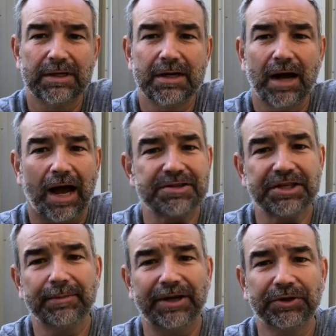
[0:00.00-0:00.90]
I was
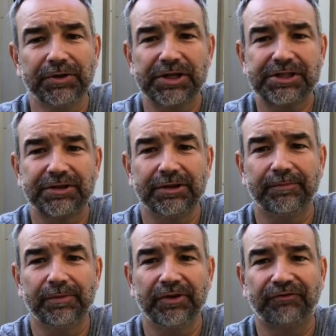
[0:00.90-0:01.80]
thinking about doing
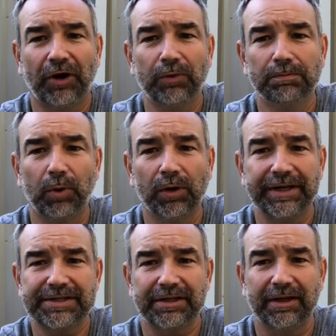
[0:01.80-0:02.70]
the foam board
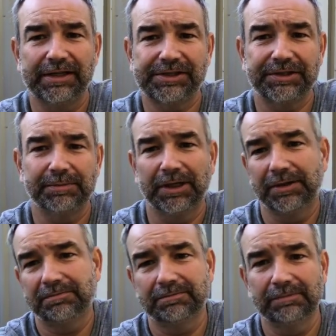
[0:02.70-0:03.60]
insulation, but
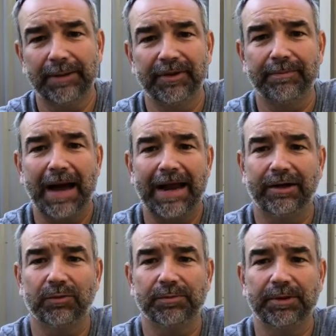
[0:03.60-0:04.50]
maybe the
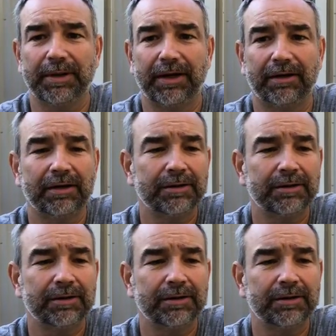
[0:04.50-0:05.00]
batting would be better.